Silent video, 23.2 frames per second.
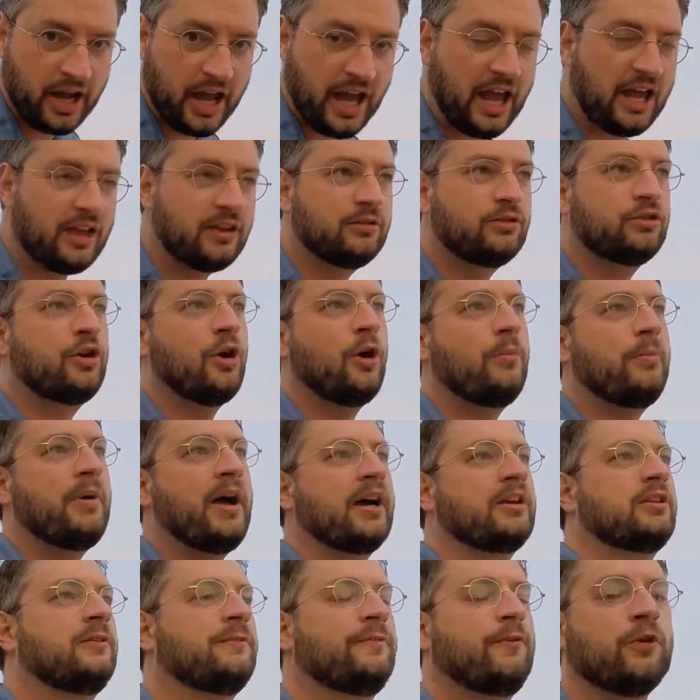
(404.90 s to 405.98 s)
and go
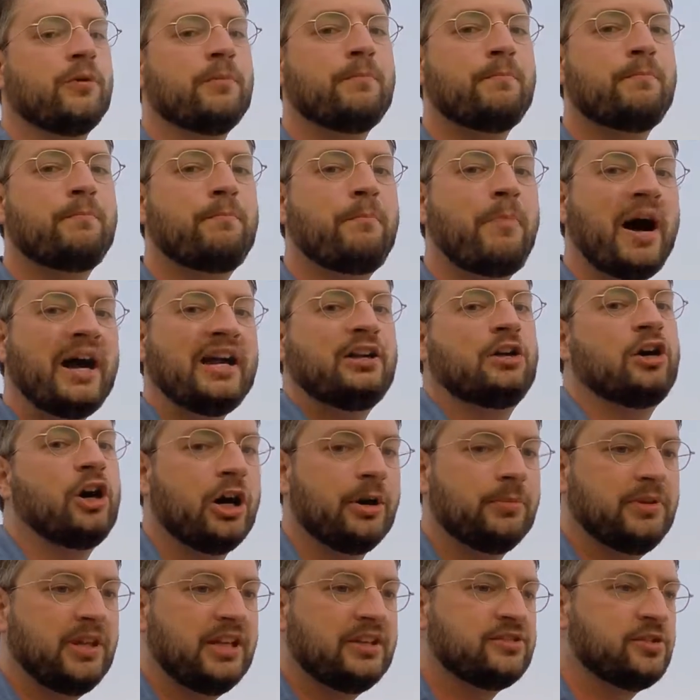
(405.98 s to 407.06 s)
back to form
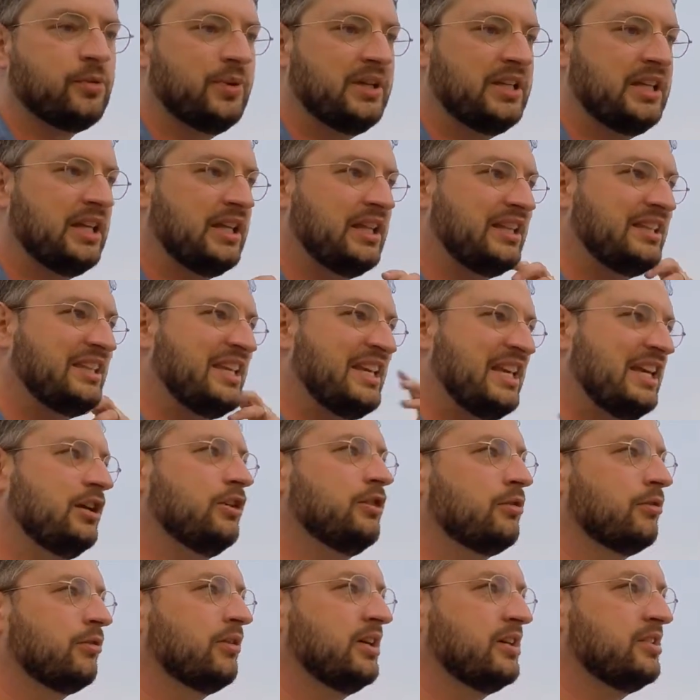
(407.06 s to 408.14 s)
bicarbonate. So we get an
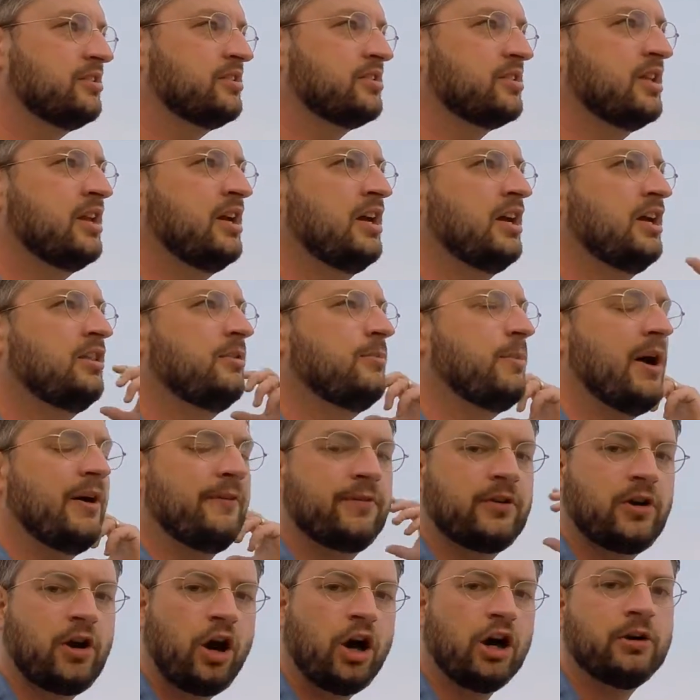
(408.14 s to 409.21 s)
increase in the amount
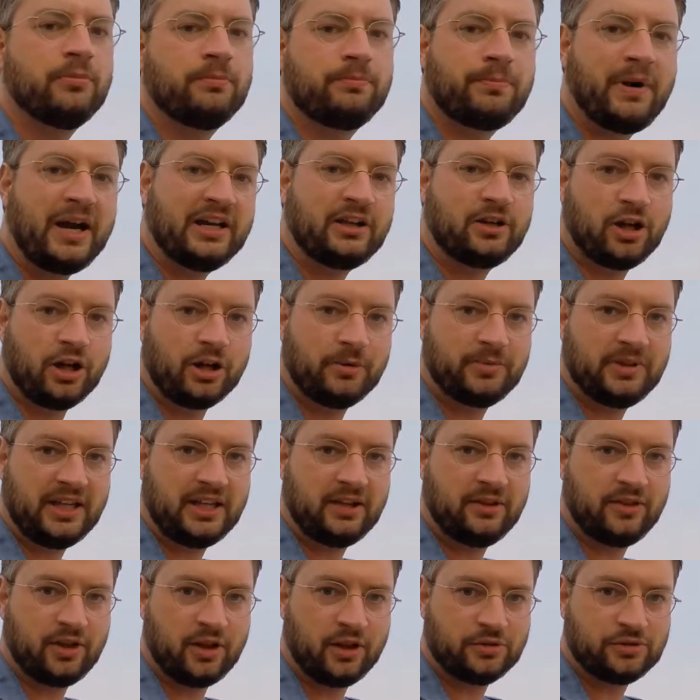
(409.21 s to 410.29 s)
of bicarbonate
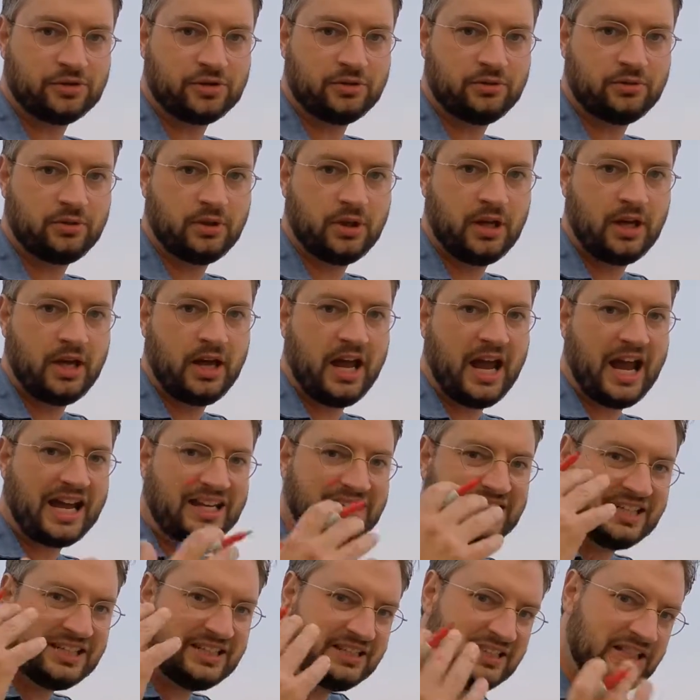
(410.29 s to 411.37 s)
in the ocean
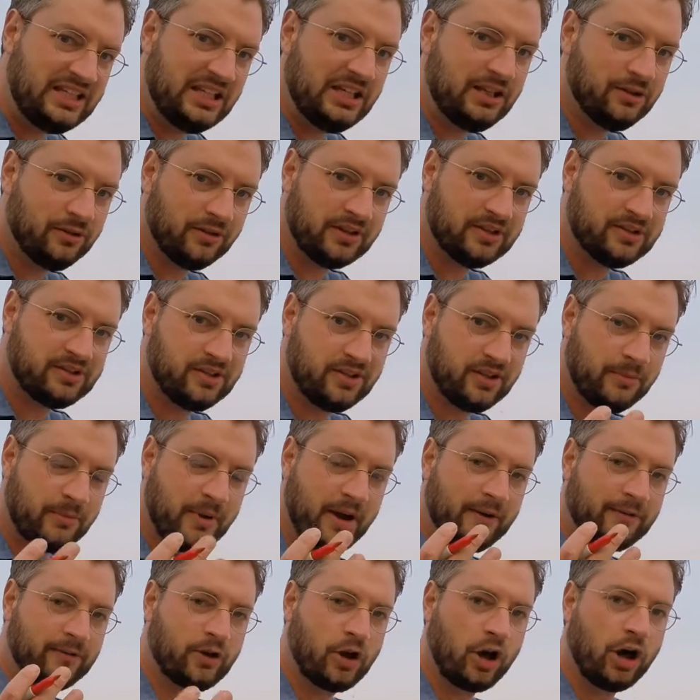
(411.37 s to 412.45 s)
and a decrease in the
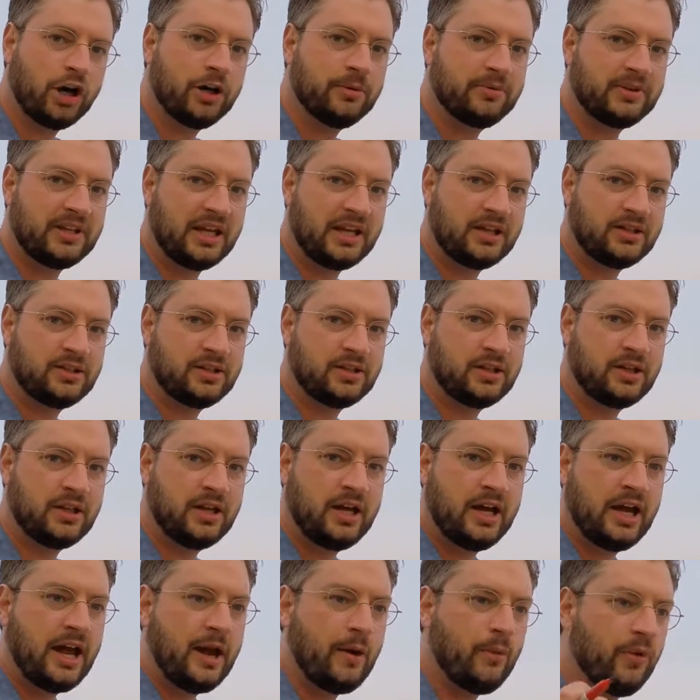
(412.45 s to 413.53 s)
amount of carbonate.
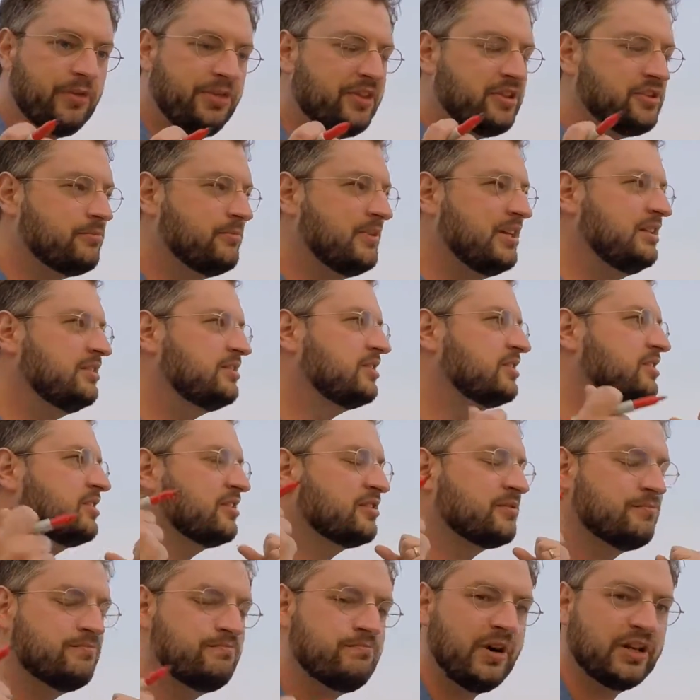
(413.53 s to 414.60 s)
And what this means is
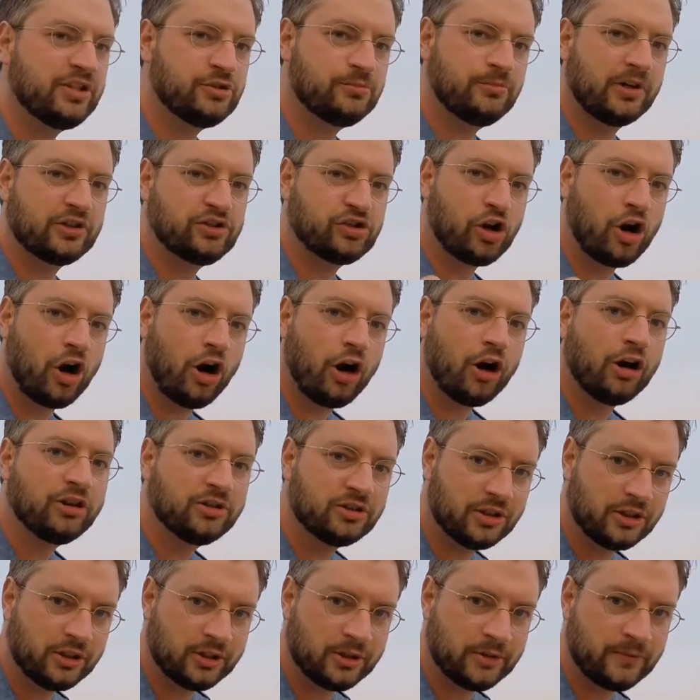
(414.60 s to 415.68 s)
it's much, much
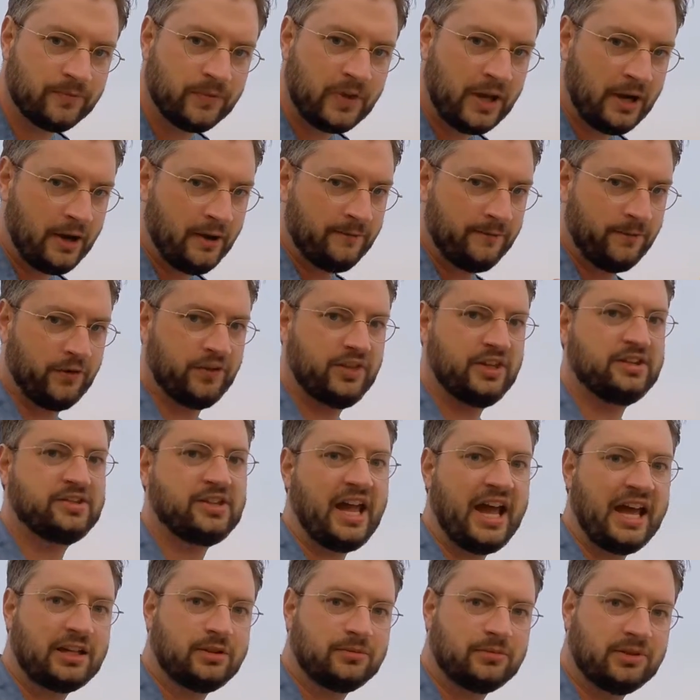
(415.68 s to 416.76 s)
harder for these
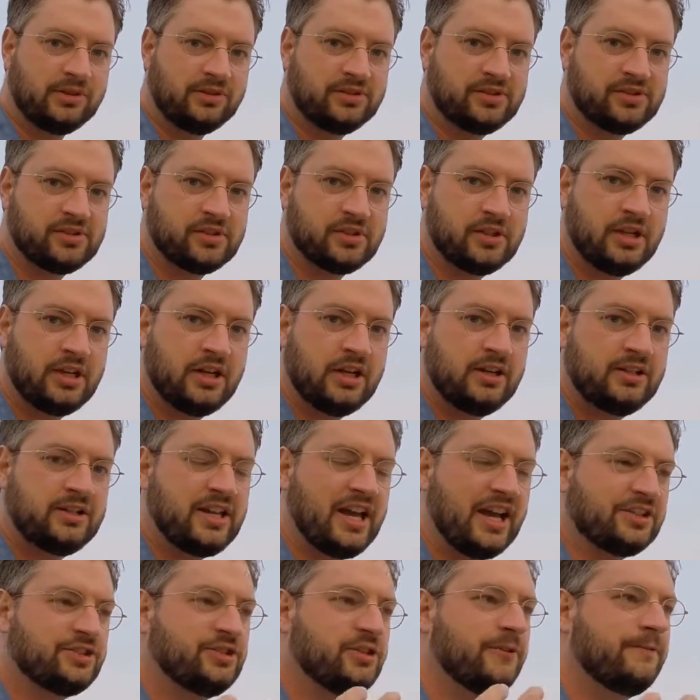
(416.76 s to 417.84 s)
animals to
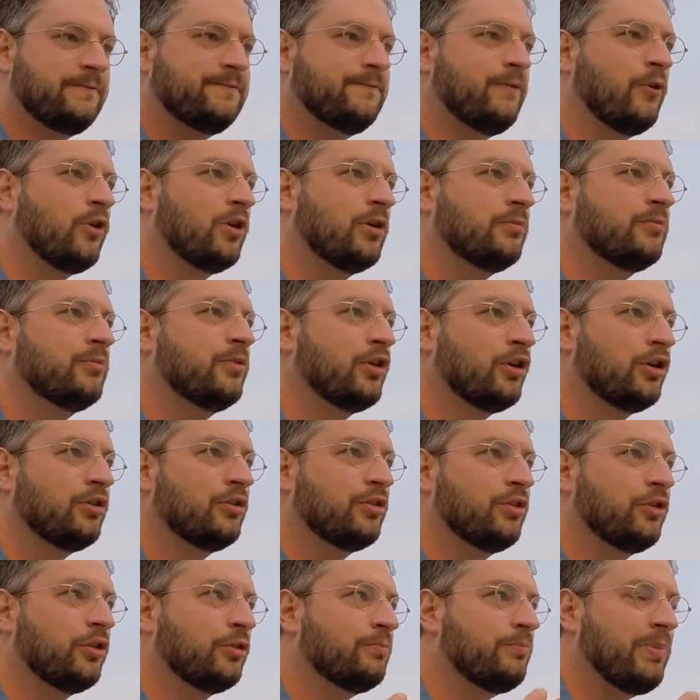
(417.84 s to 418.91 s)
actually form
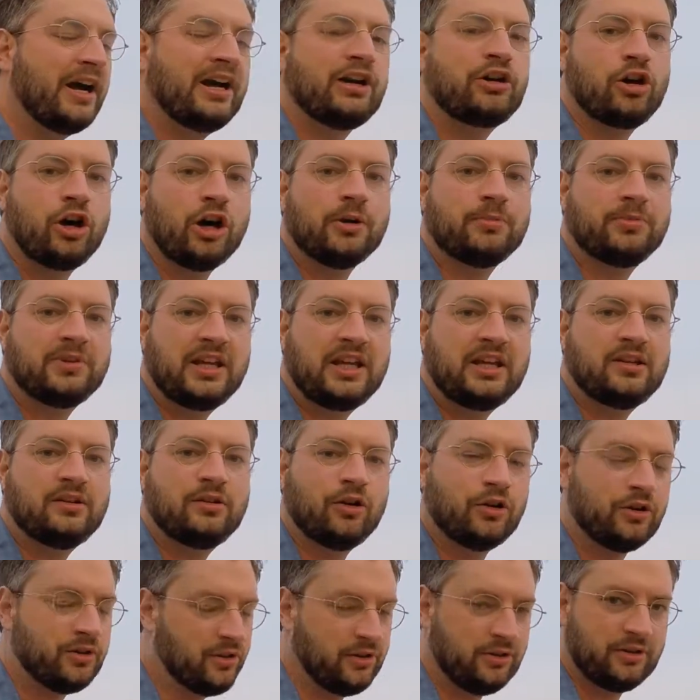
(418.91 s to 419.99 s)
their bicarbonate,
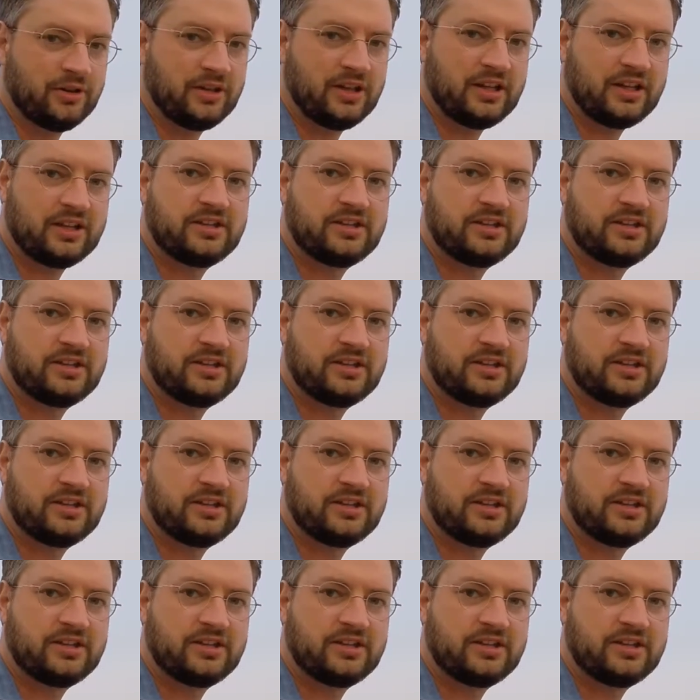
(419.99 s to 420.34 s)
or their